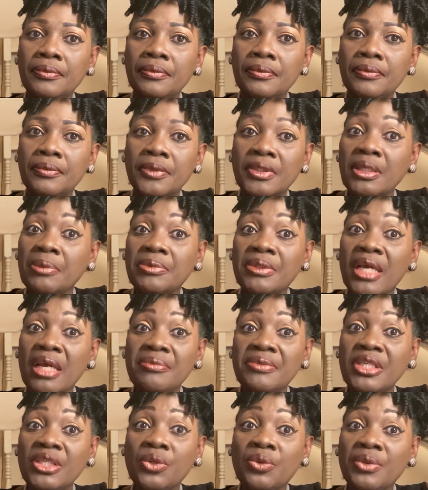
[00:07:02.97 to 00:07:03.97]
Sometimes
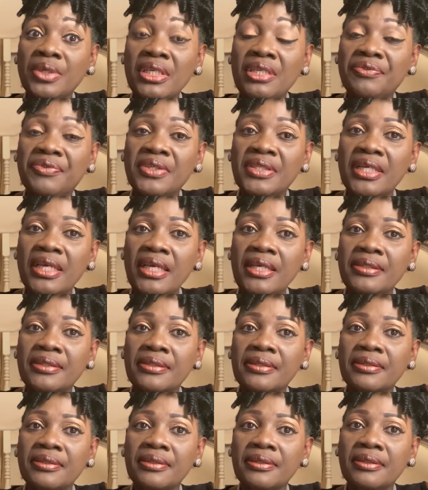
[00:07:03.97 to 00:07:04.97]
they don't eat for days.
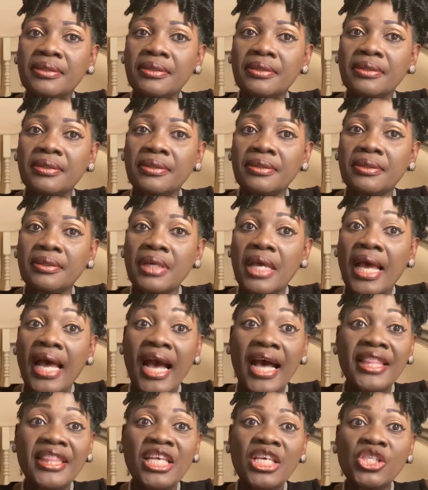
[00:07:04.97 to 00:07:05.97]

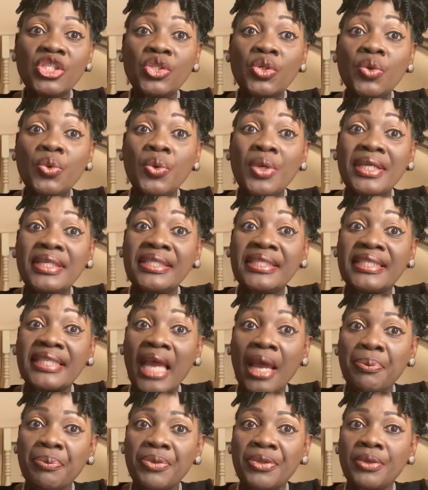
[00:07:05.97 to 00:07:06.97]
And they're so in
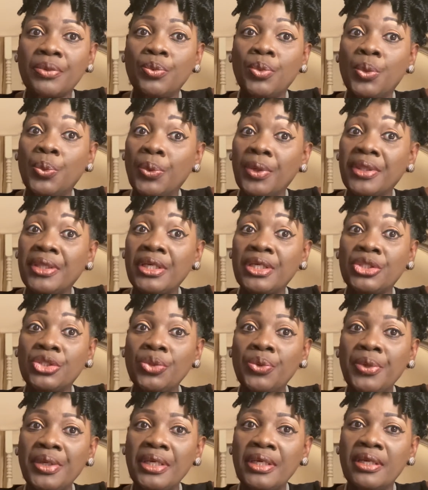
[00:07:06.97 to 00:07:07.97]
depth with what they're
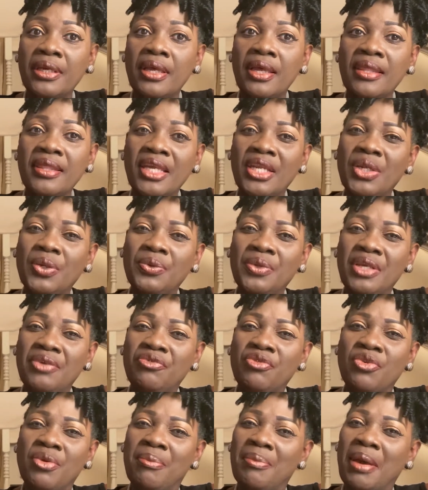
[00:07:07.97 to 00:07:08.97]
doing, they don't even
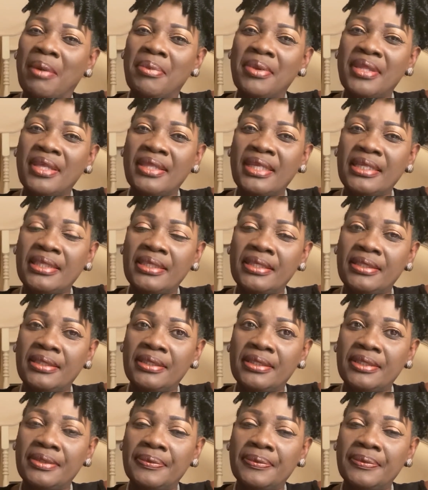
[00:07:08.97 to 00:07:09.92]
remember that they didn't.